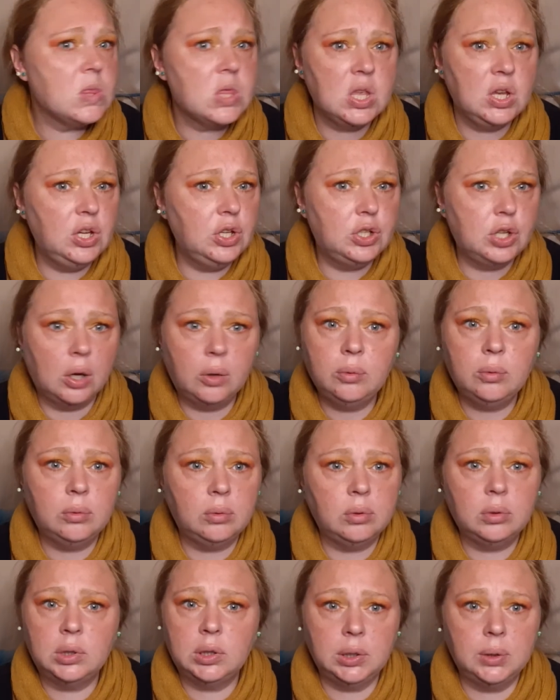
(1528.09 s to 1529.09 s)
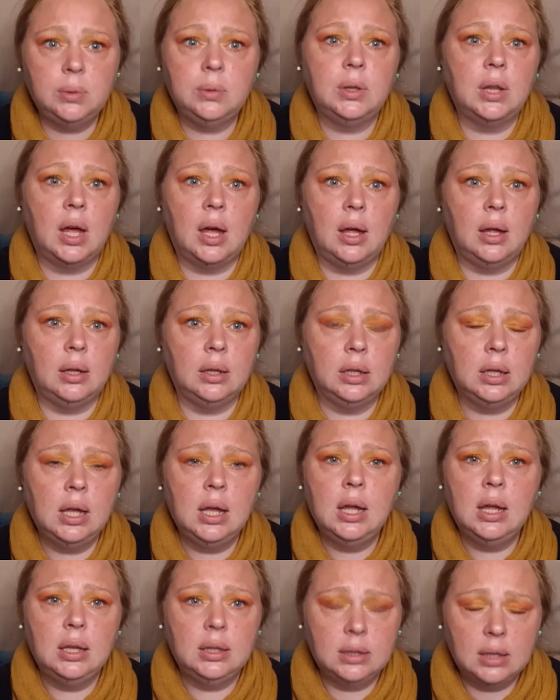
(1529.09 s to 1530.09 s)
You don't do that.
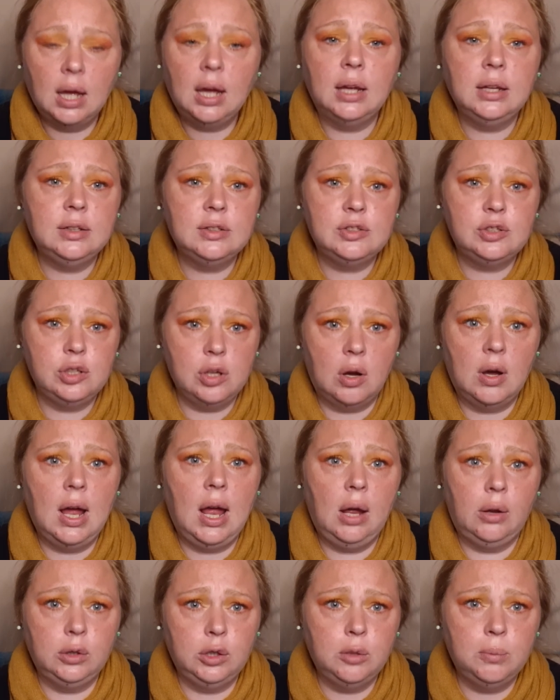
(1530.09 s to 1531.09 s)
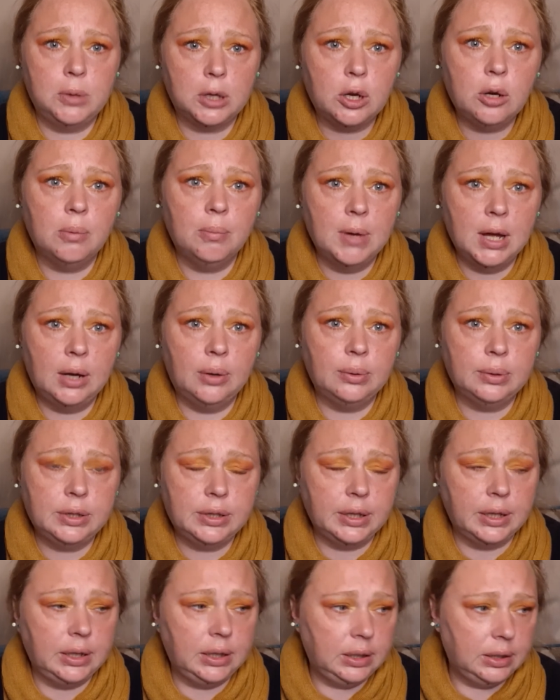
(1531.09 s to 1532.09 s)
That is not how you become
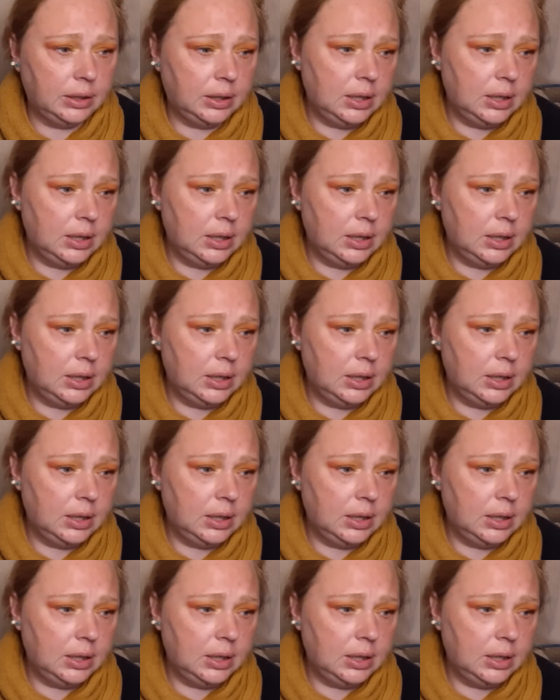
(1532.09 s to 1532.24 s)
healthy.